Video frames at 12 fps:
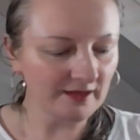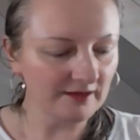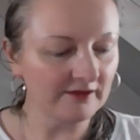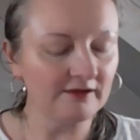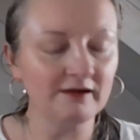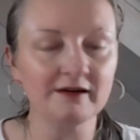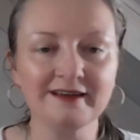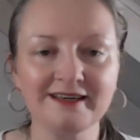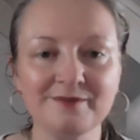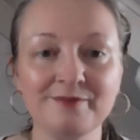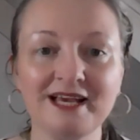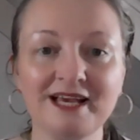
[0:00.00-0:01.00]
The card in
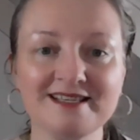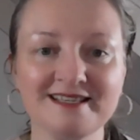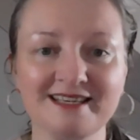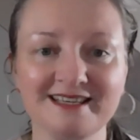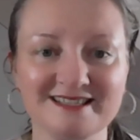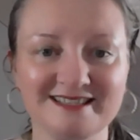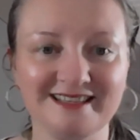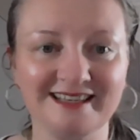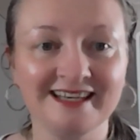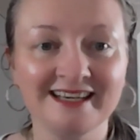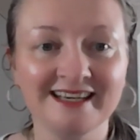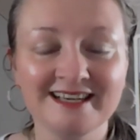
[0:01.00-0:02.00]
the past is
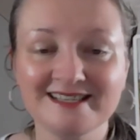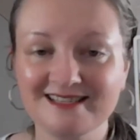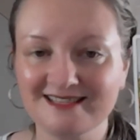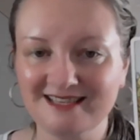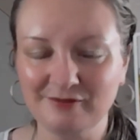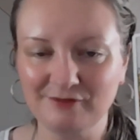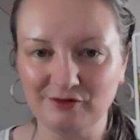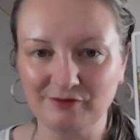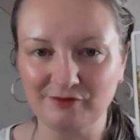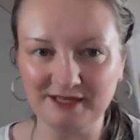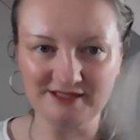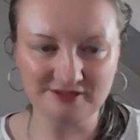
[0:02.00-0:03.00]
the Seven
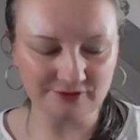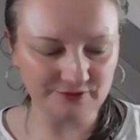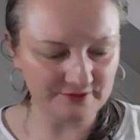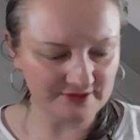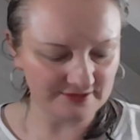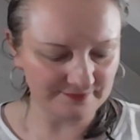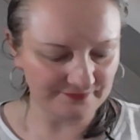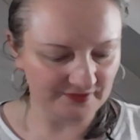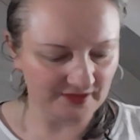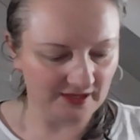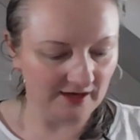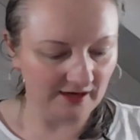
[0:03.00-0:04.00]
of Pentacles.
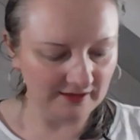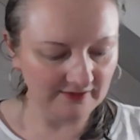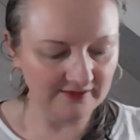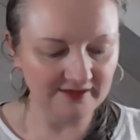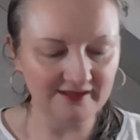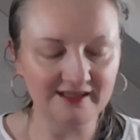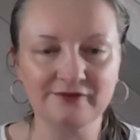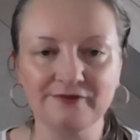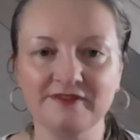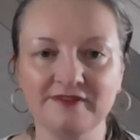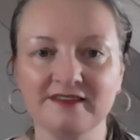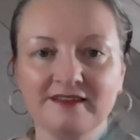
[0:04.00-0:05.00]

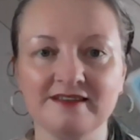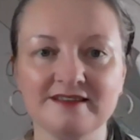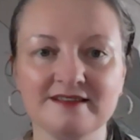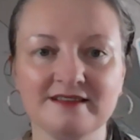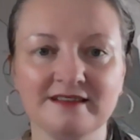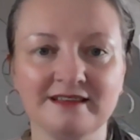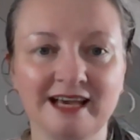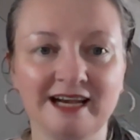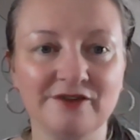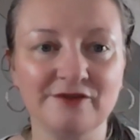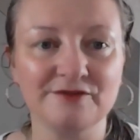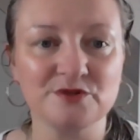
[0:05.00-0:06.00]
Underneath the
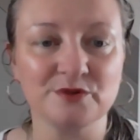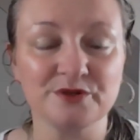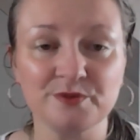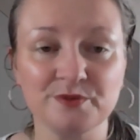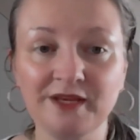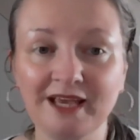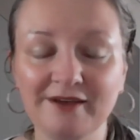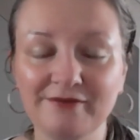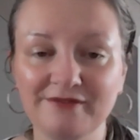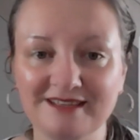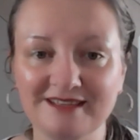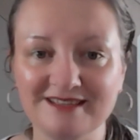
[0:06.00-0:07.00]
Knight of Swords, we
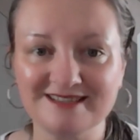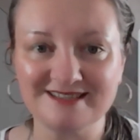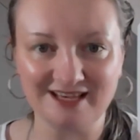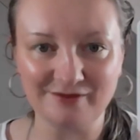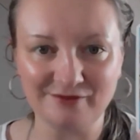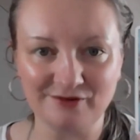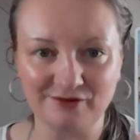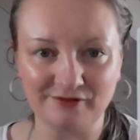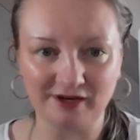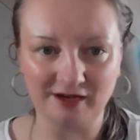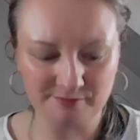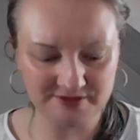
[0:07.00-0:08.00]
have the Seven of
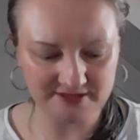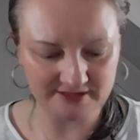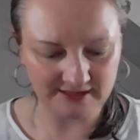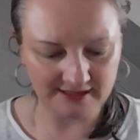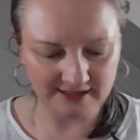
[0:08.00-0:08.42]
Cups.